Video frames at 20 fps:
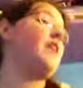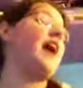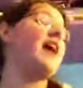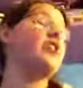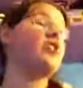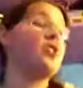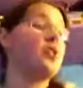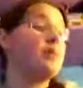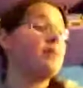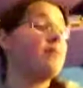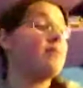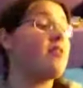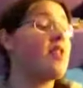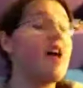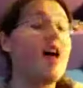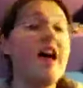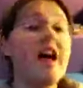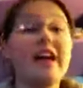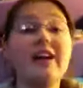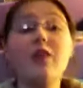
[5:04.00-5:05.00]
actually,
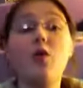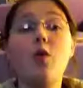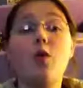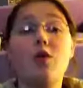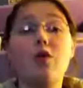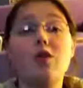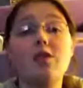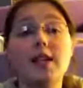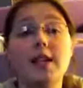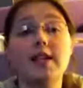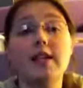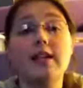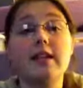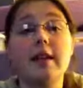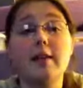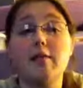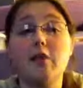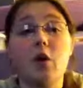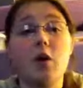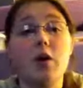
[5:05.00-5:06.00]
in order, technically,
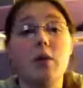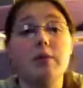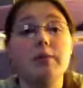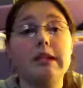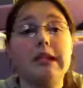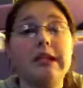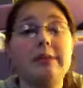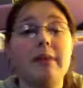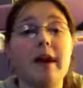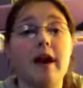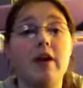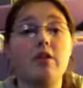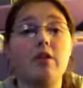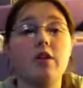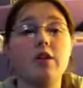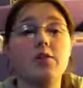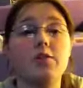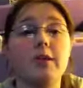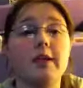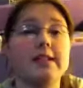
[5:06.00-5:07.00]
I'm going completely
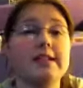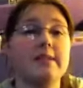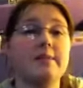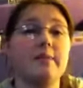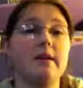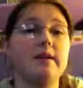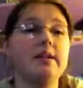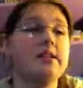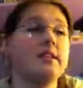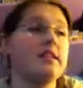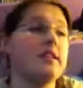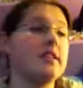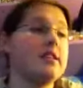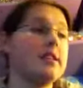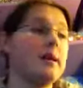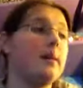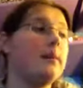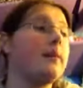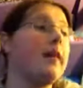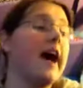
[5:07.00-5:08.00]
backwards because I picked this
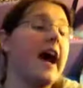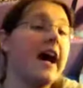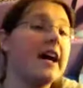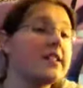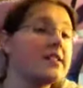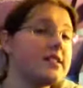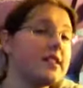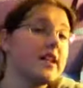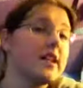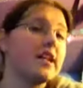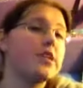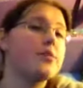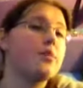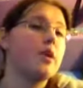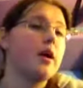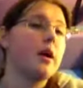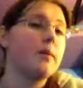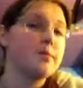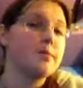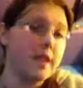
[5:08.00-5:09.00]
up last, the next
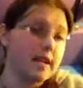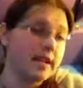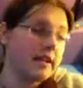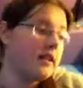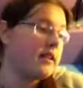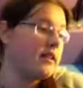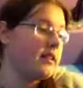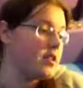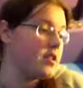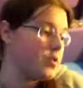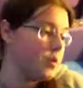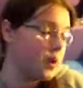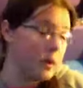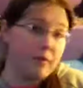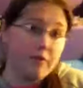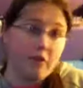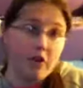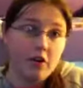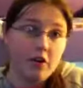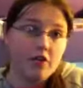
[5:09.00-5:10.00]
book up second, and this one
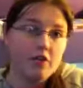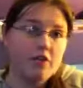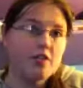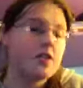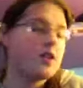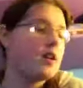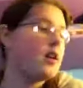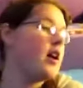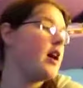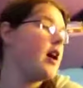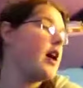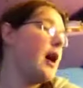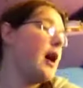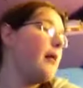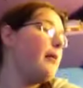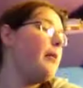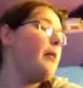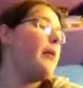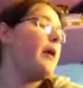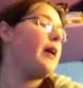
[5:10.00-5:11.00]
up first.
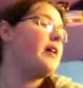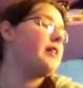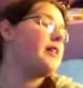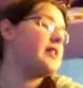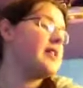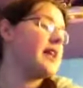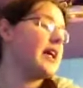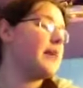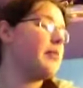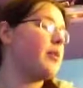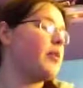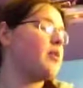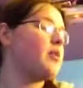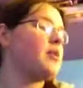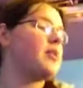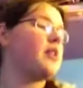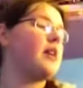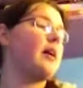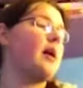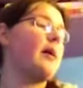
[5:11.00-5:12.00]
But the second
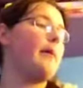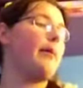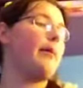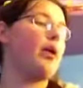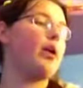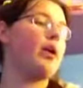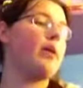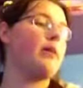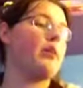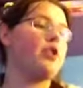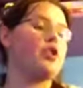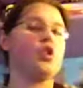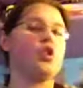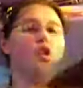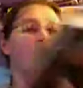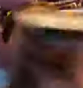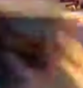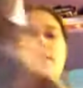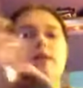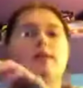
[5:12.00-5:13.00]
book, book I'm going to show
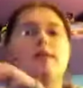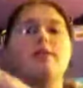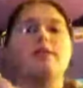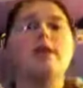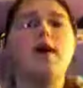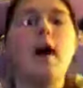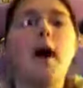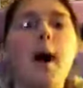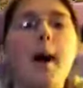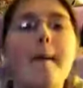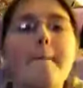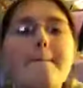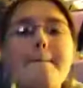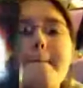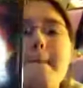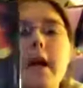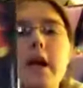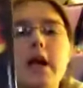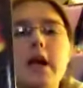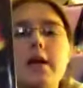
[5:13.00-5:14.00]
you is
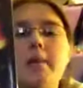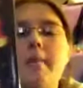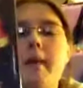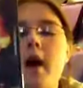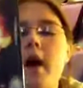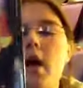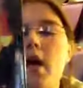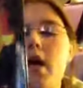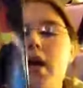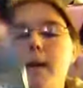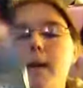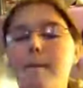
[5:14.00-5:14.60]
Burn Mark